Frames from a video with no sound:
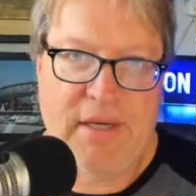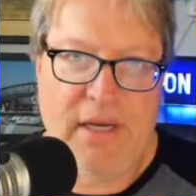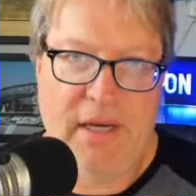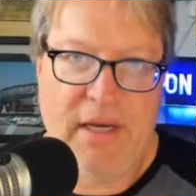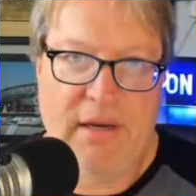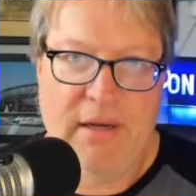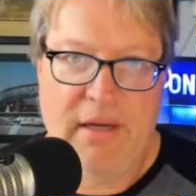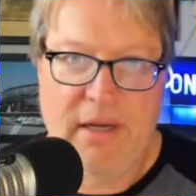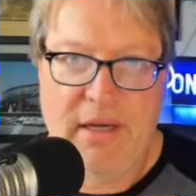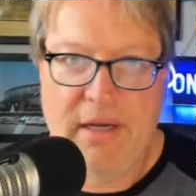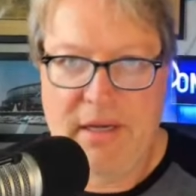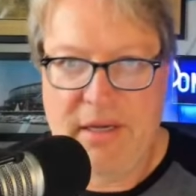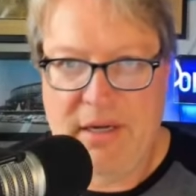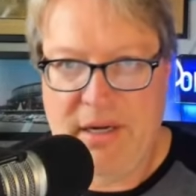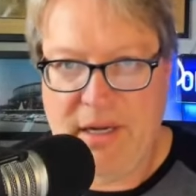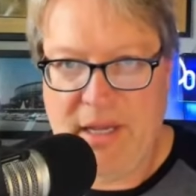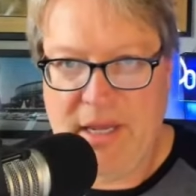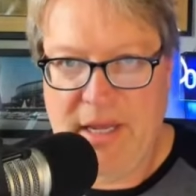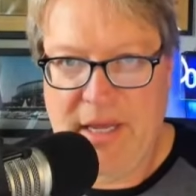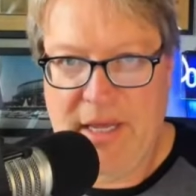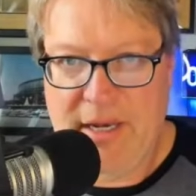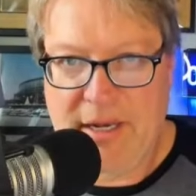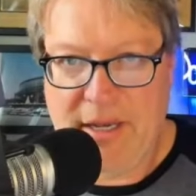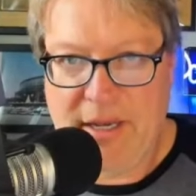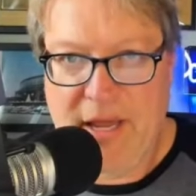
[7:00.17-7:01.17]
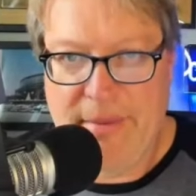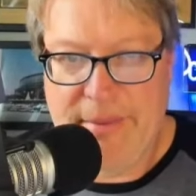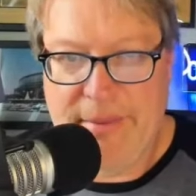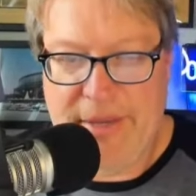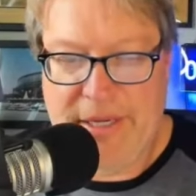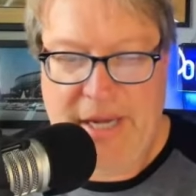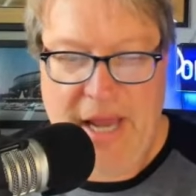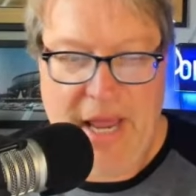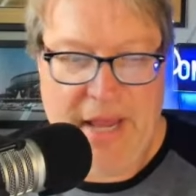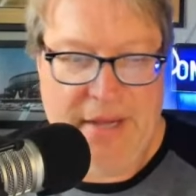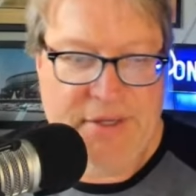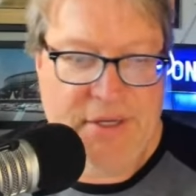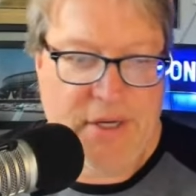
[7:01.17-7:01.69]
in the
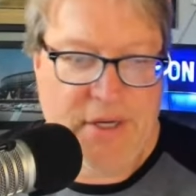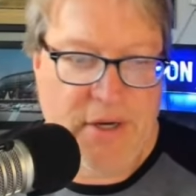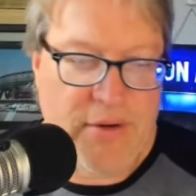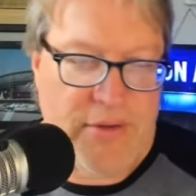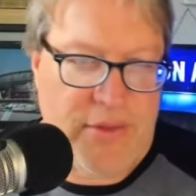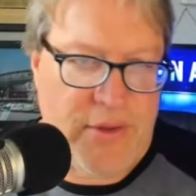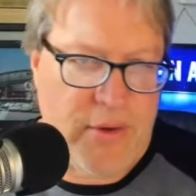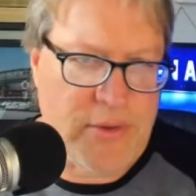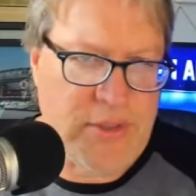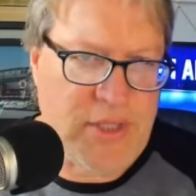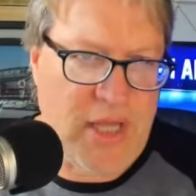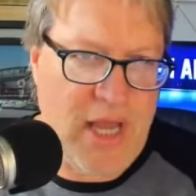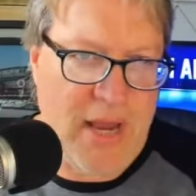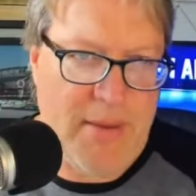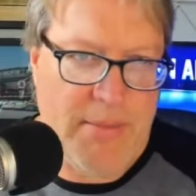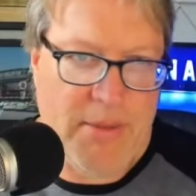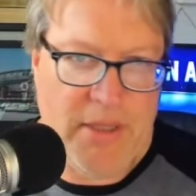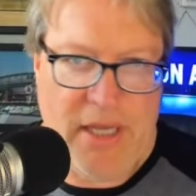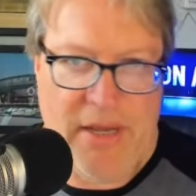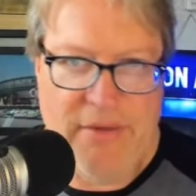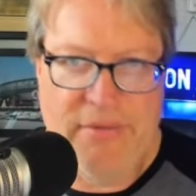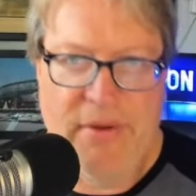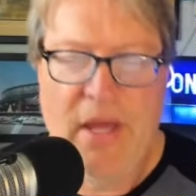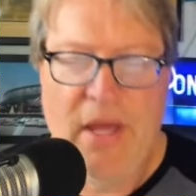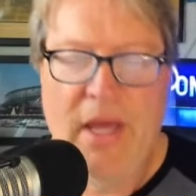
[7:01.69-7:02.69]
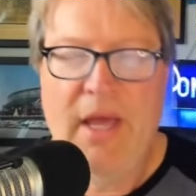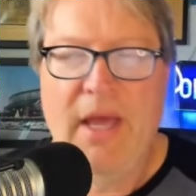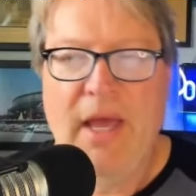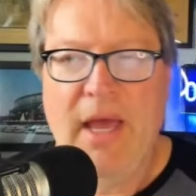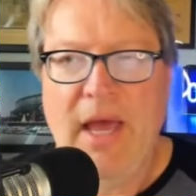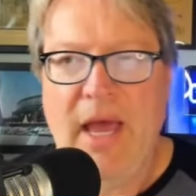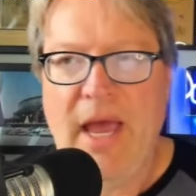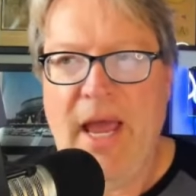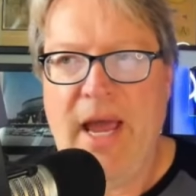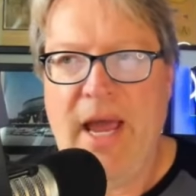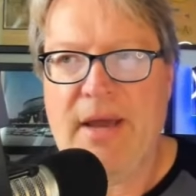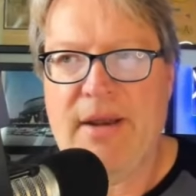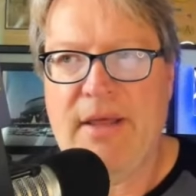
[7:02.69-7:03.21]
coming days here, Thursday, I believe.
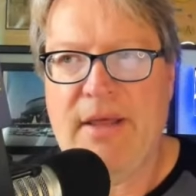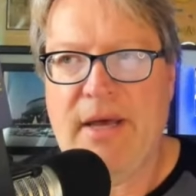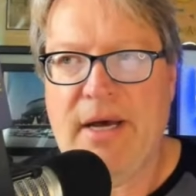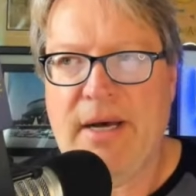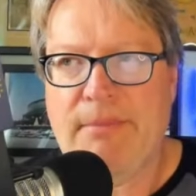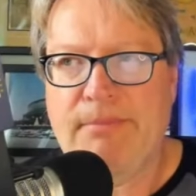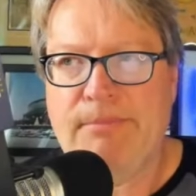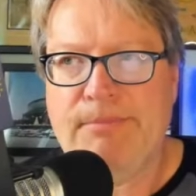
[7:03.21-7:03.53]
And,